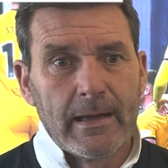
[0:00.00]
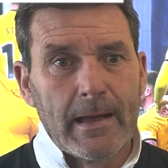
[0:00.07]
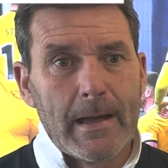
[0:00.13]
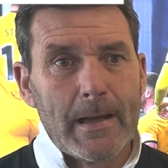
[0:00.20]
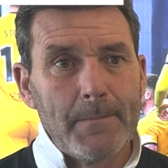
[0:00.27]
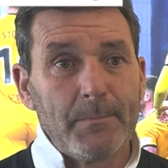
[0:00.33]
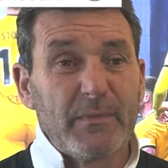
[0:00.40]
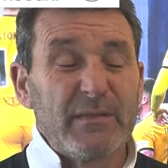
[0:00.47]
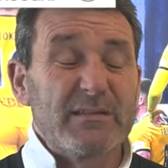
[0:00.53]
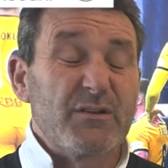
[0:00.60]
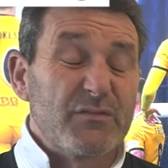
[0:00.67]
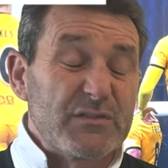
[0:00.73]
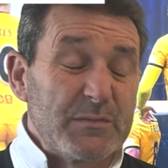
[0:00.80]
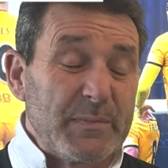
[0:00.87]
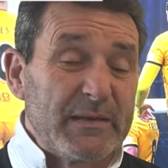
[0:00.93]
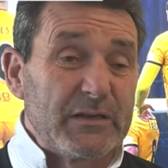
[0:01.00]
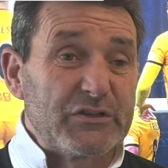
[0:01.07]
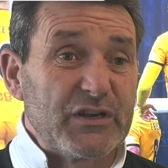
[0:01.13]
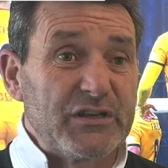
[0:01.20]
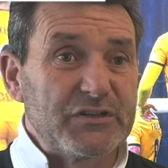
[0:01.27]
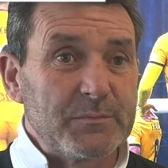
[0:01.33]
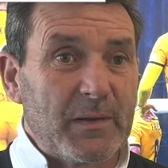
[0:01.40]
Um, there's obviously been a
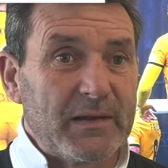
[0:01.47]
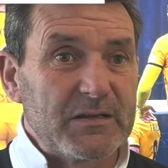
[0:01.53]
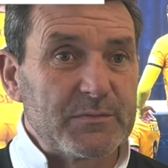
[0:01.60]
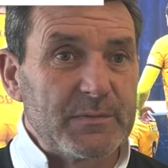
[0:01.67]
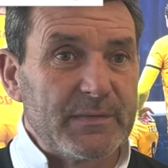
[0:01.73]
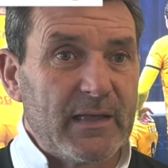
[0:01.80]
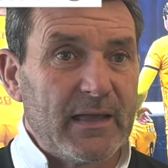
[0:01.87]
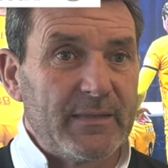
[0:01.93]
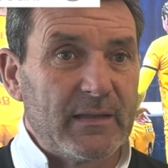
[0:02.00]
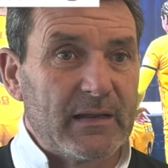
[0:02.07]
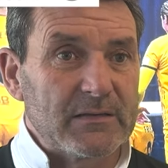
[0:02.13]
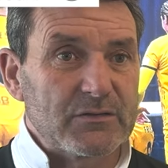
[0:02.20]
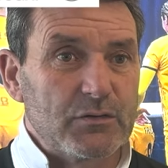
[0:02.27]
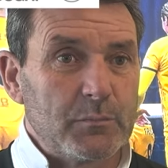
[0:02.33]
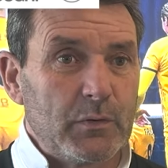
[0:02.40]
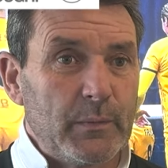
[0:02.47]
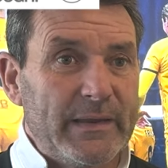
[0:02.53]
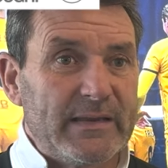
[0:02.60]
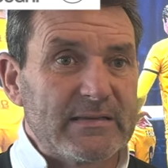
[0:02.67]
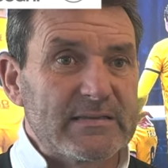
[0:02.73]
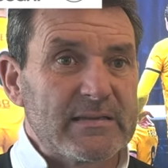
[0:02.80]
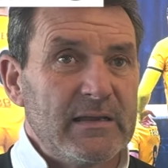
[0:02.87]
change of management there in the last couple of
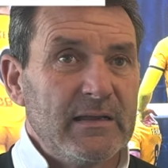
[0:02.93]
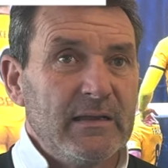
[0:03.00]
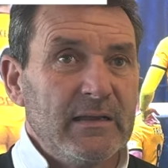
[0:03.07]
weeks.